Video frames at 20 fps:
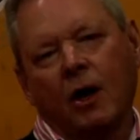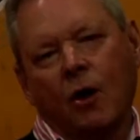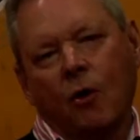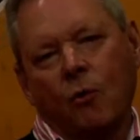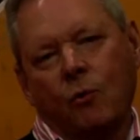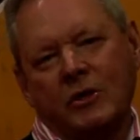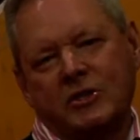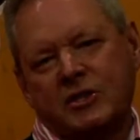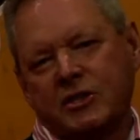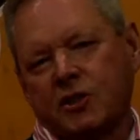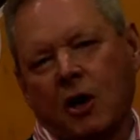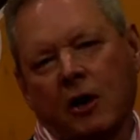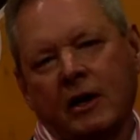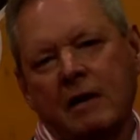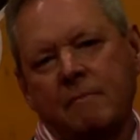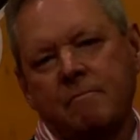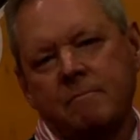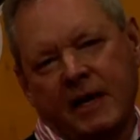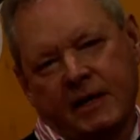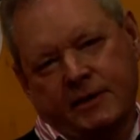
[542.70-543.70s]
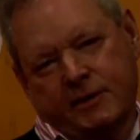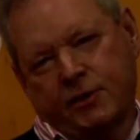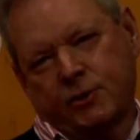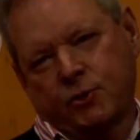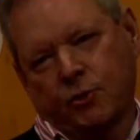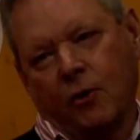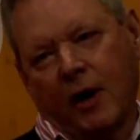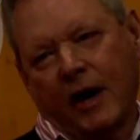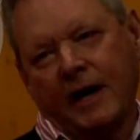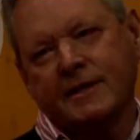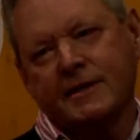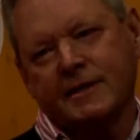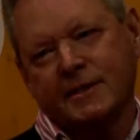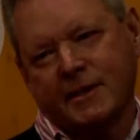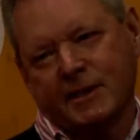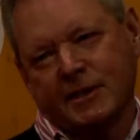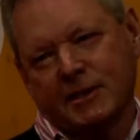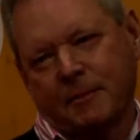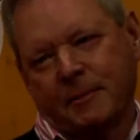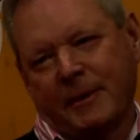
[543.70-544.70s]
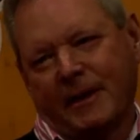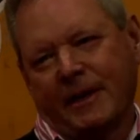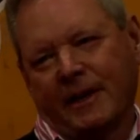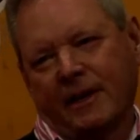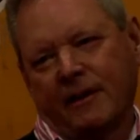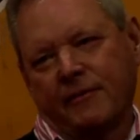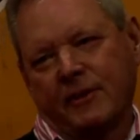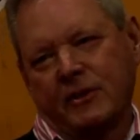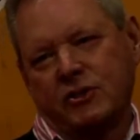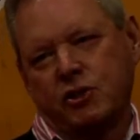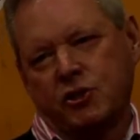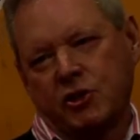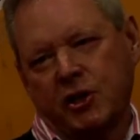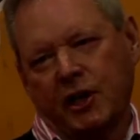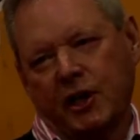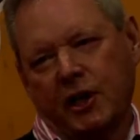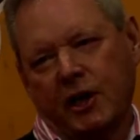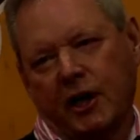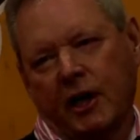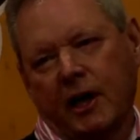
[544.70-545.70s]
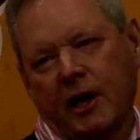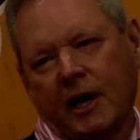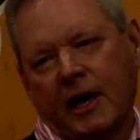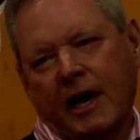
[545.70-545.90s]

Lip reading: which has only met twice since the beginning of this year,